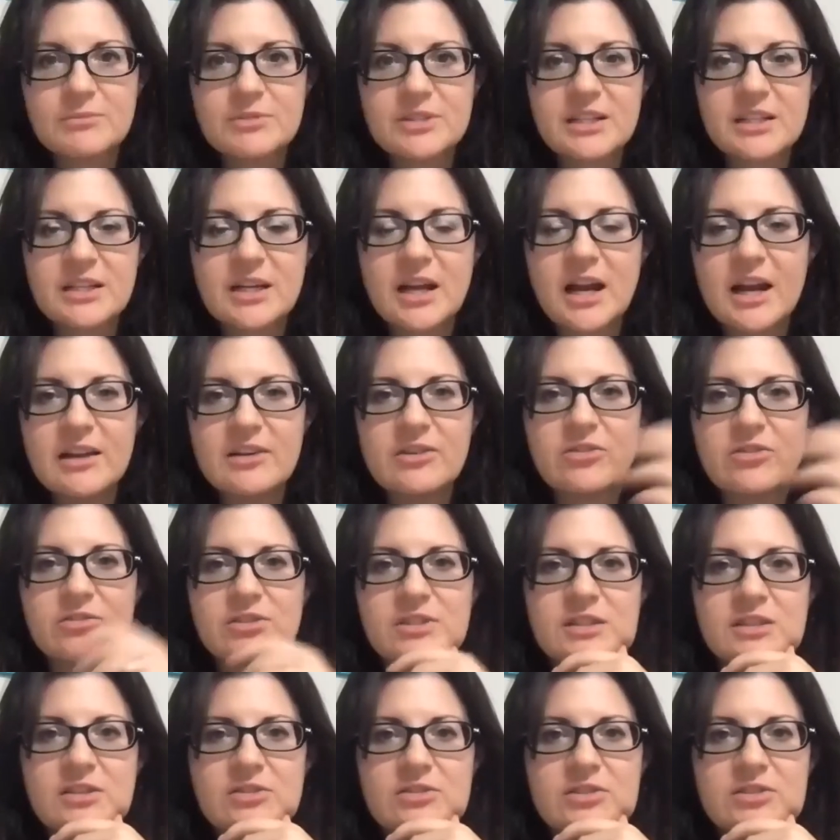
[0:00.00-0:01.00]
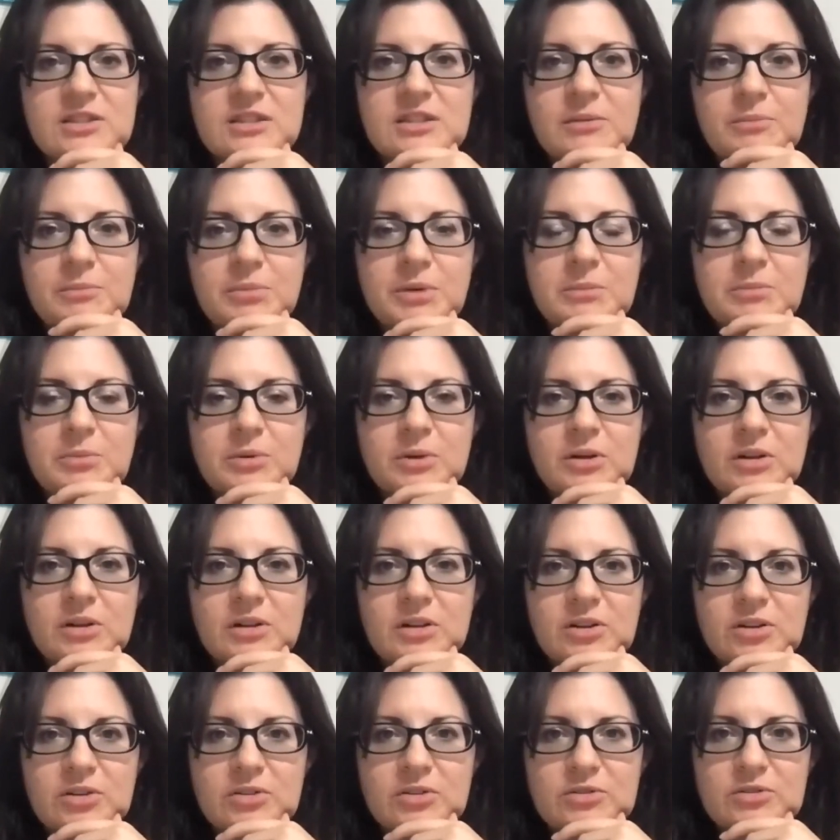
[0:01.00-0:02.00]
like I know there's some
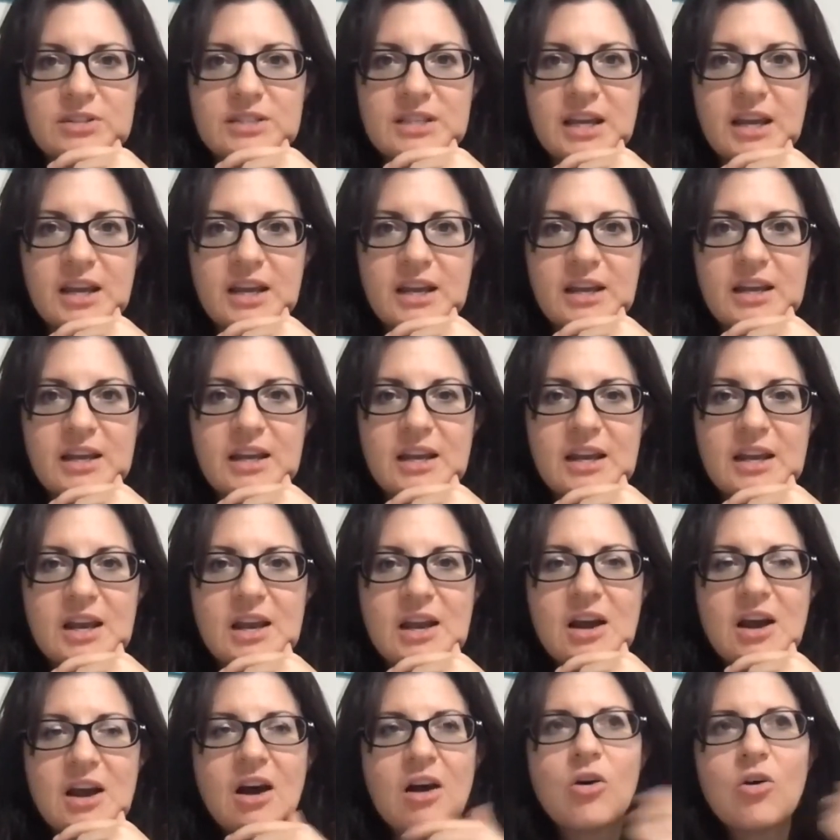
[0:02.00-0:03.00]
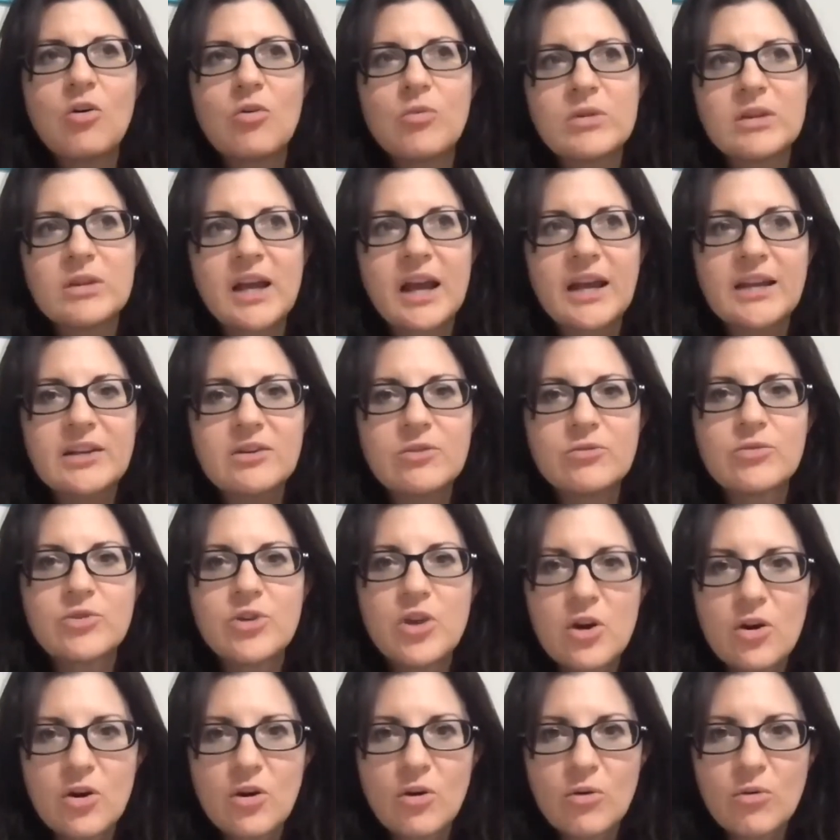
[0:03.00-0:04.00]
people who say, oh, well, I don't
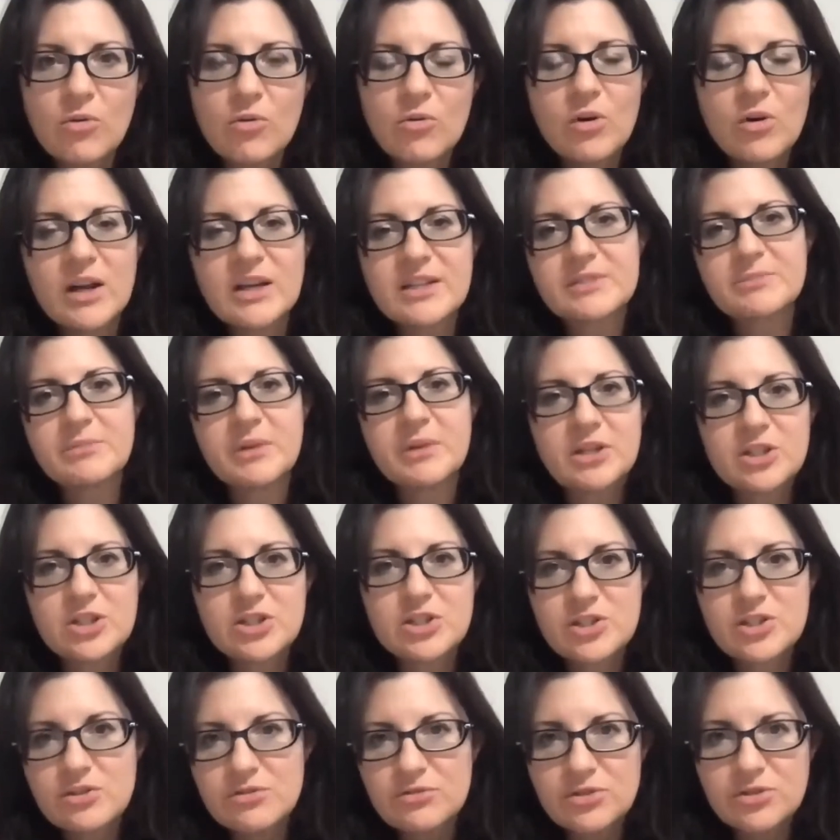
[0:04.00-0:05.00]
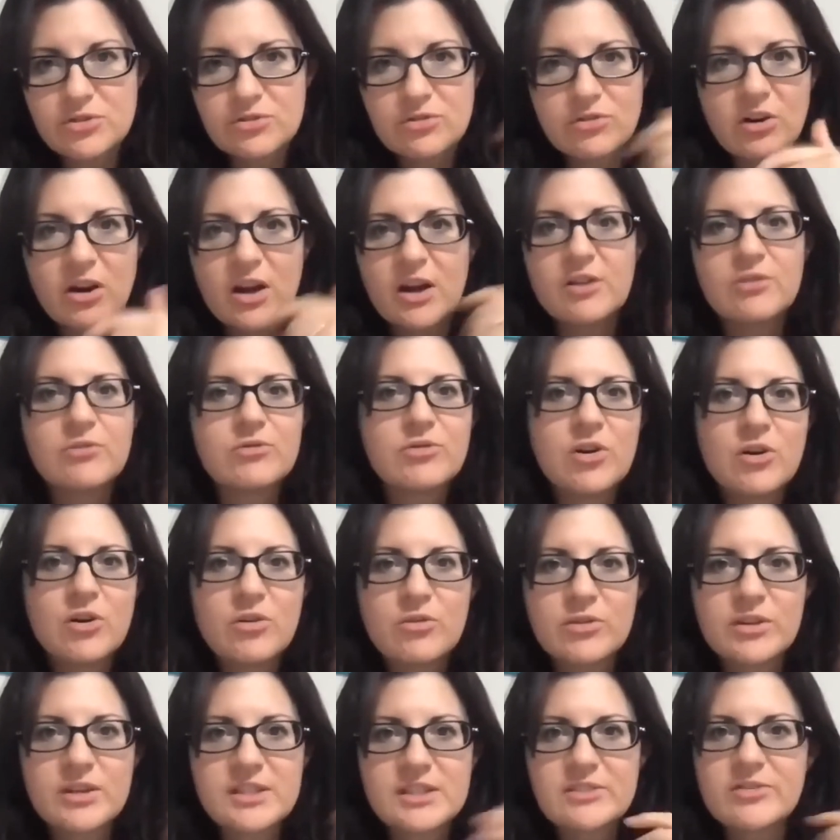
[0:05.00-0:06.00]
know as much as you do, or I don't know
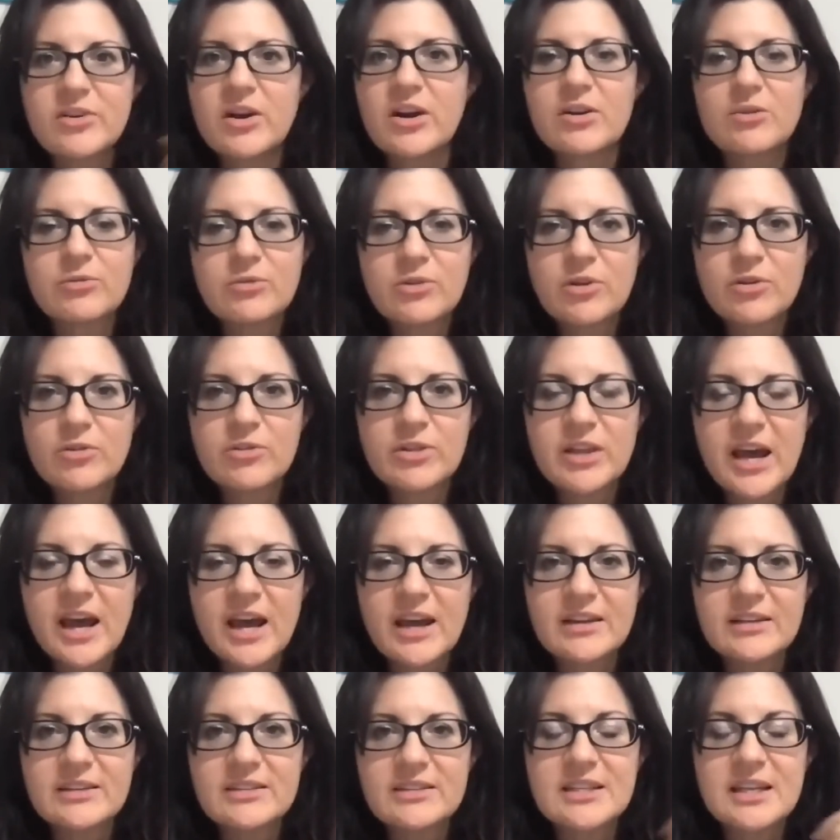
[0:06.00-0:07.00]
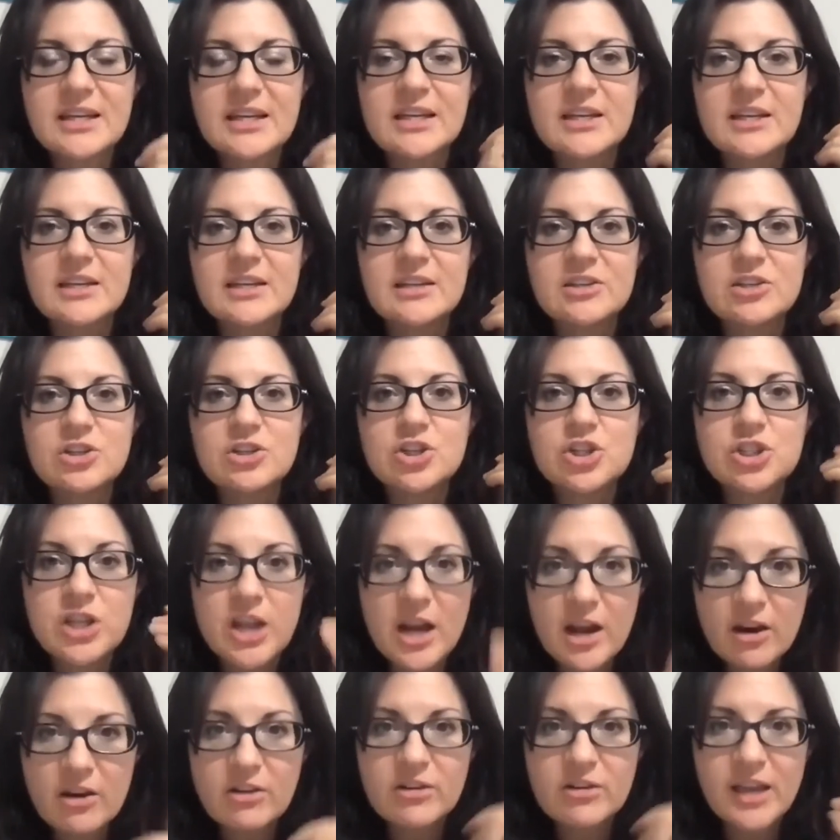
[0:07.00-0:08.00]
this, or I don't know that. It's like,
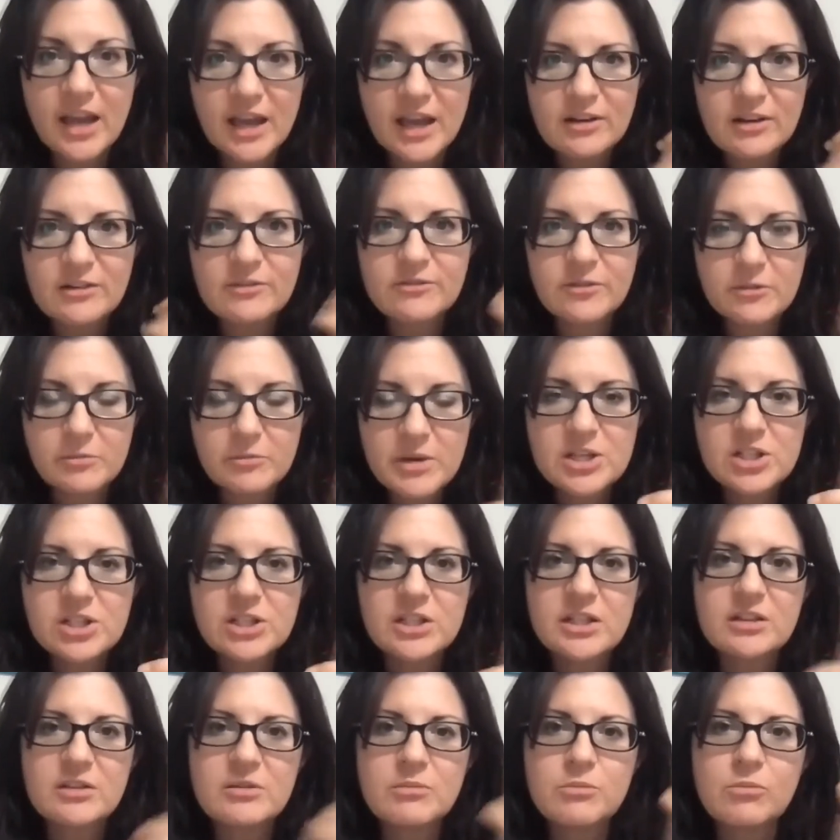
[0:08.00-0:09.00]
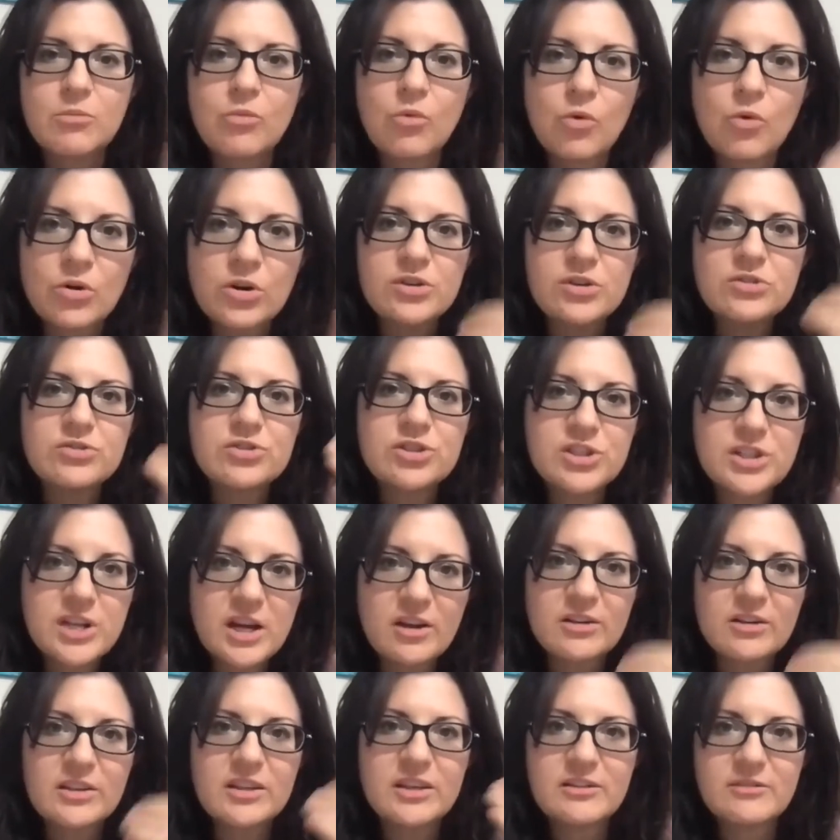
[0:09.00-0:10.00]
share that information. And the more
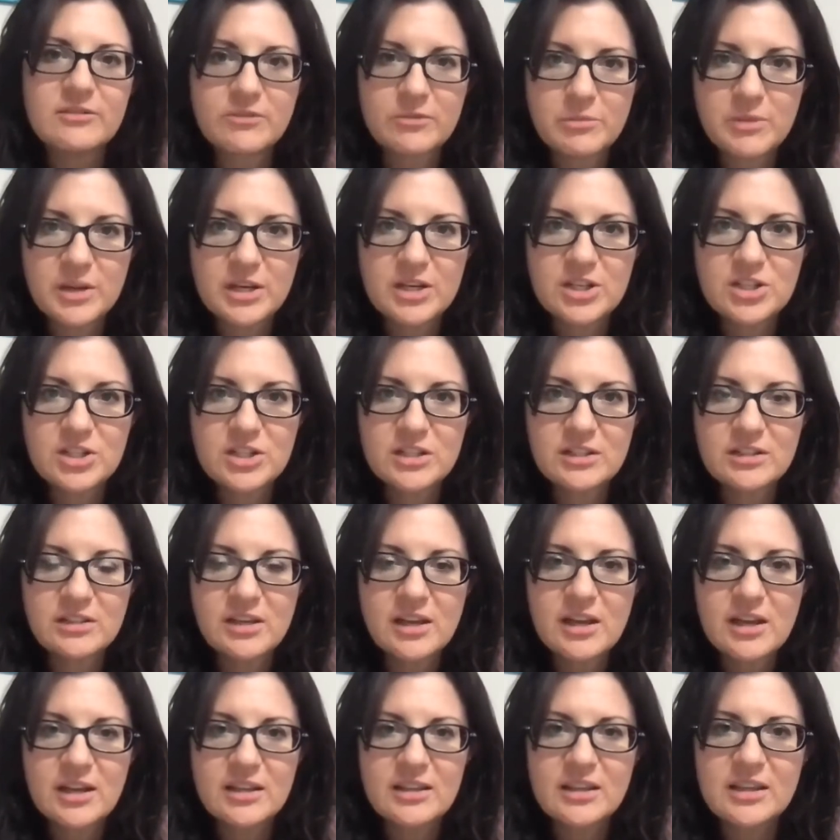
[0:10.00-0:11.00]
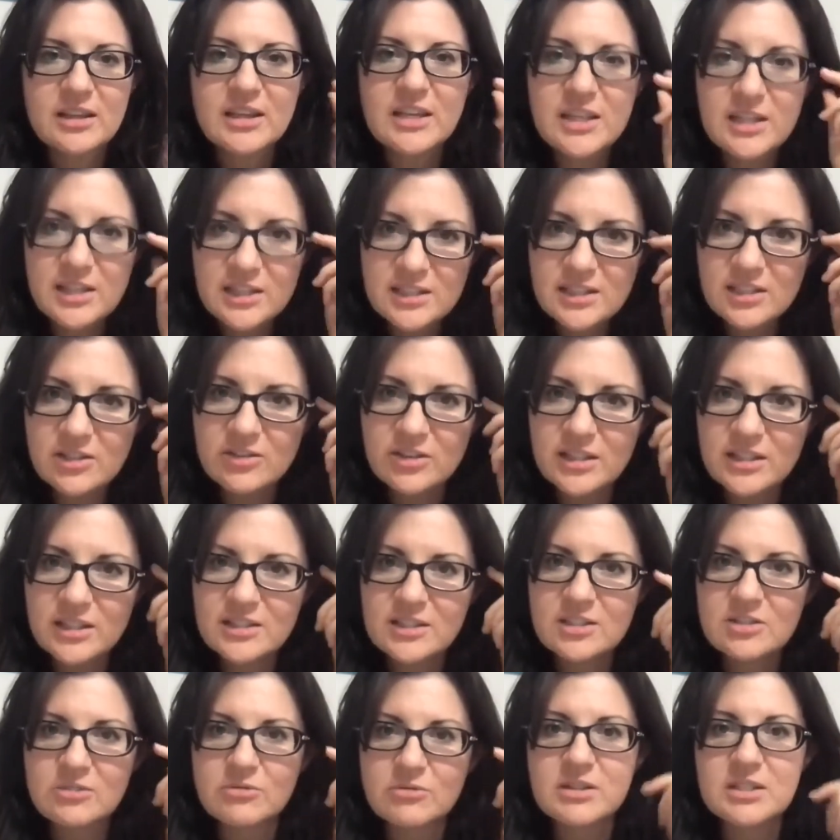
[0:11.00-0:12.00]
share the information, the easier it is
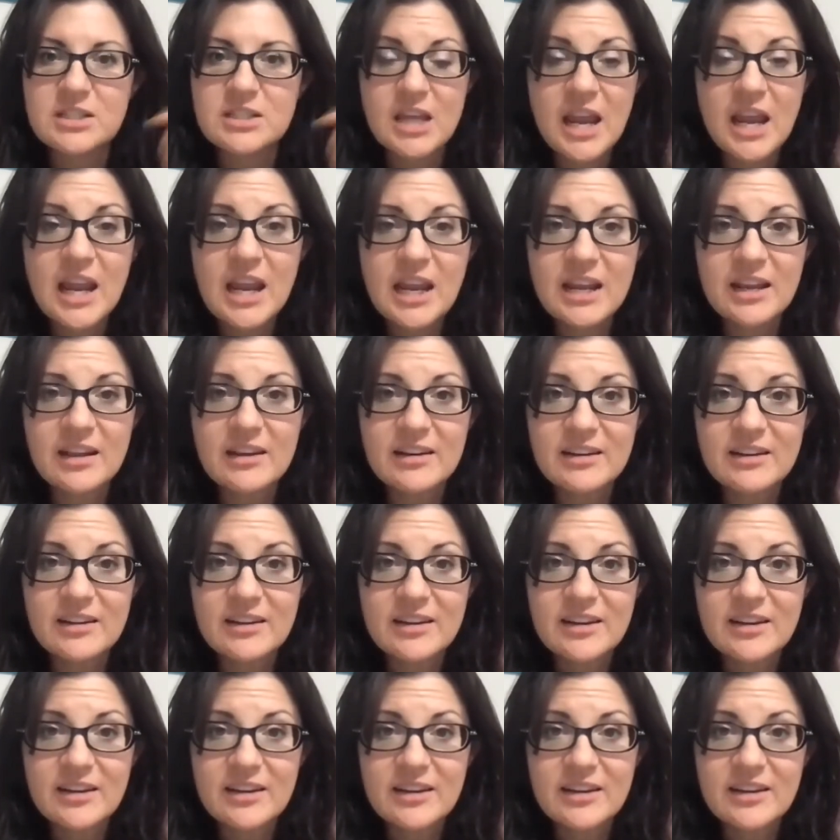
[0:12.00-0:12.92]
to retain.